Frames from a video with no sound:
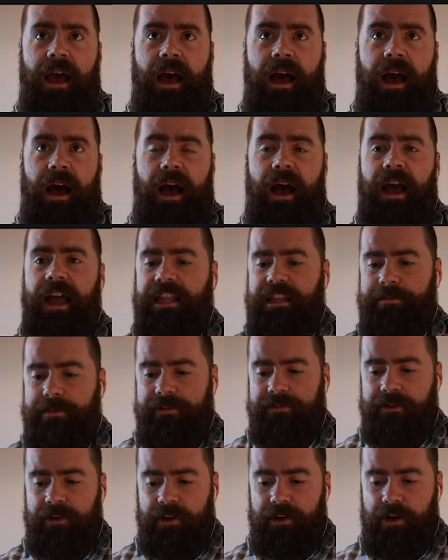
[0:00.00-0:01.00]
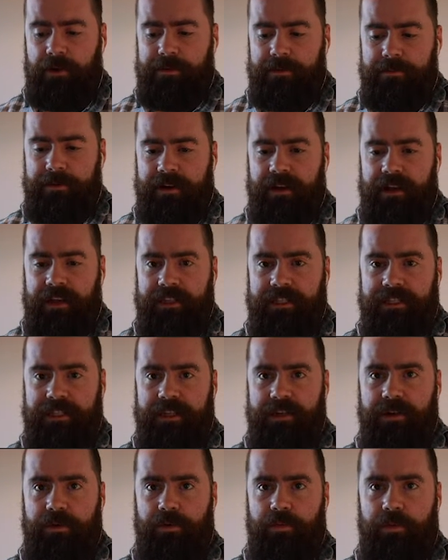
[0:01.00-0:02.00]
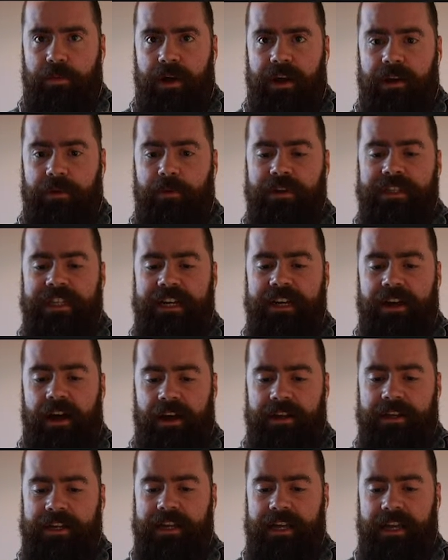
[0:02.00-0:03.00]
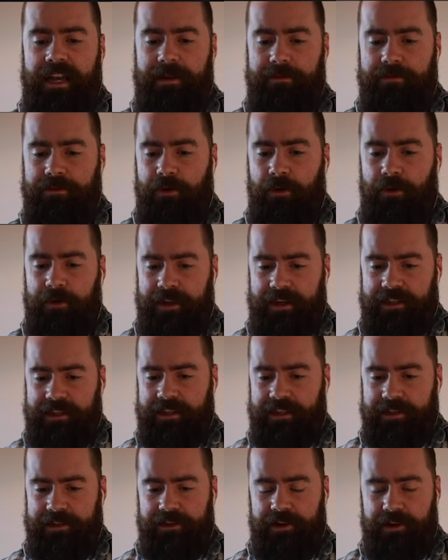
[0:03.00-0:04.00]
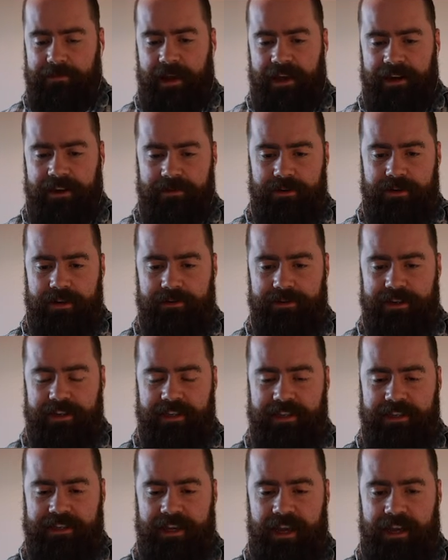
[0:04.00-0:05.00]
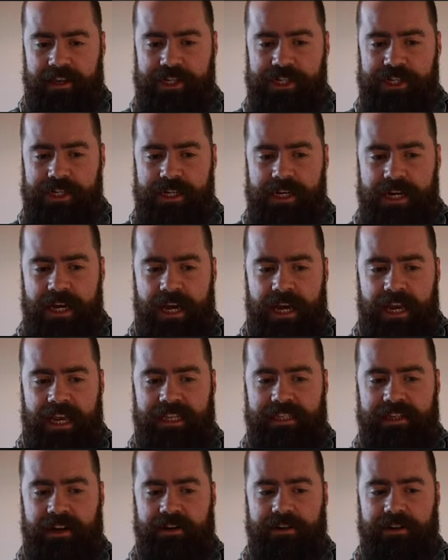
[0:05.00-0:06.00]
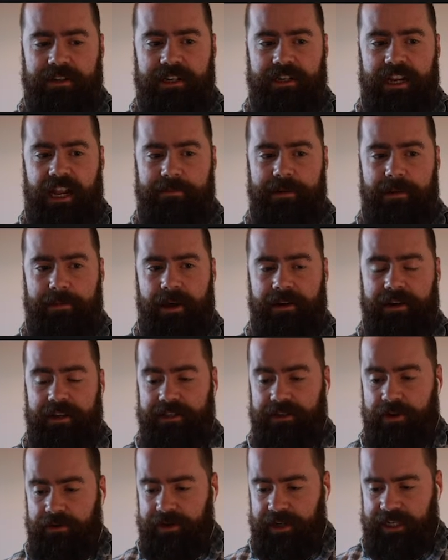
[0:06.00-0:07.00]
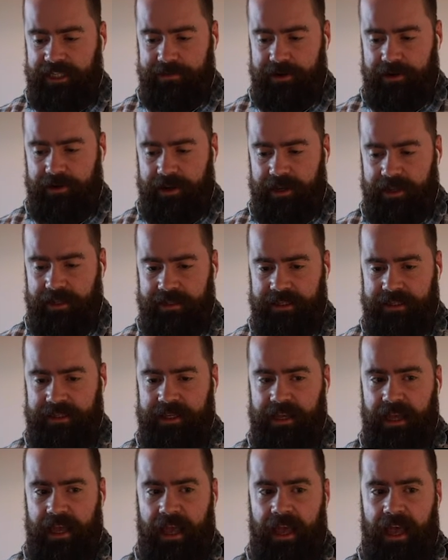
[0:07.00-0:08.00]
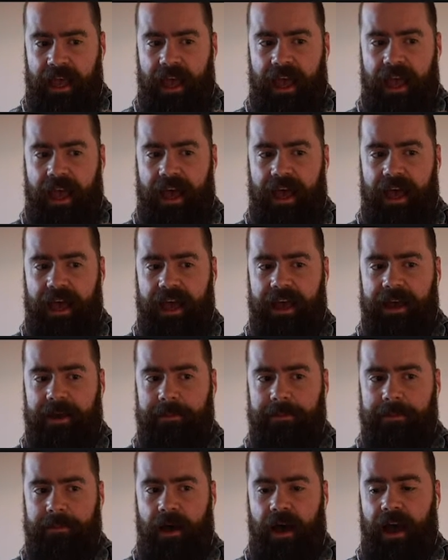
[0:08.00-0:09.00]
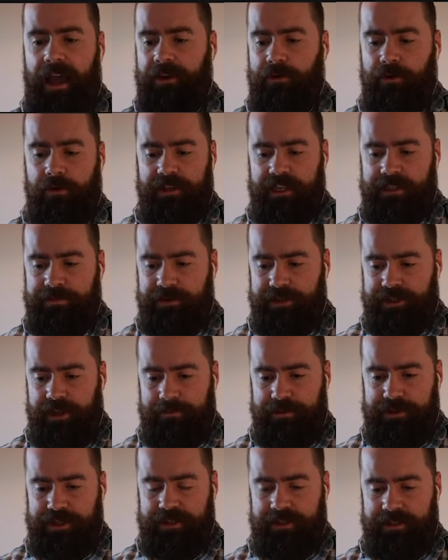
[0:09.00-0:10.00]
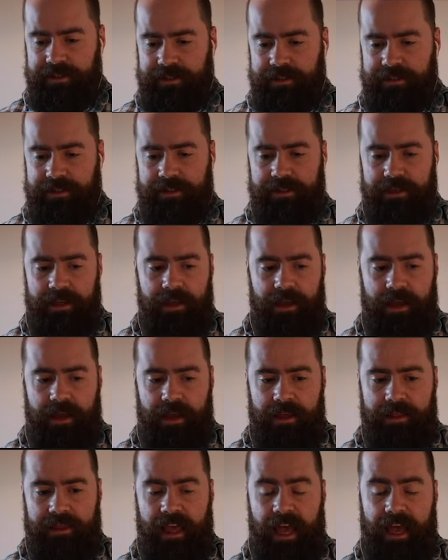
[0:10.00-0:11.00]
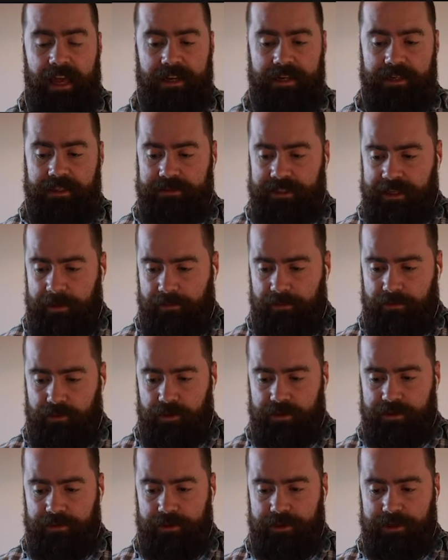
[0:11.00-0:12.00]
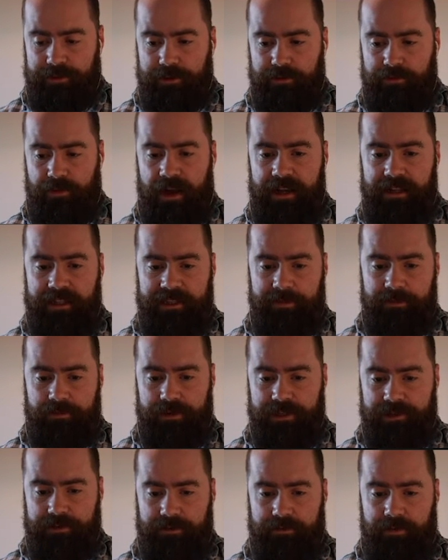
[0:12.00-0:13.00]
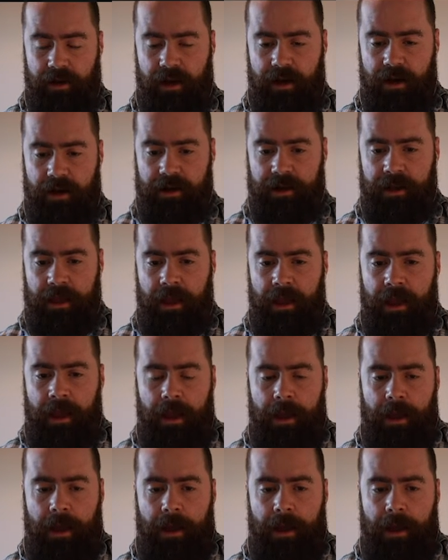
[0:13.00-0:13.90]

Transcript: I had to be very open because once I got him talking, the young man who did the sketch, he started to tell me about his own experience. I had all these presumptions, that some of which were right, some of which were wrong.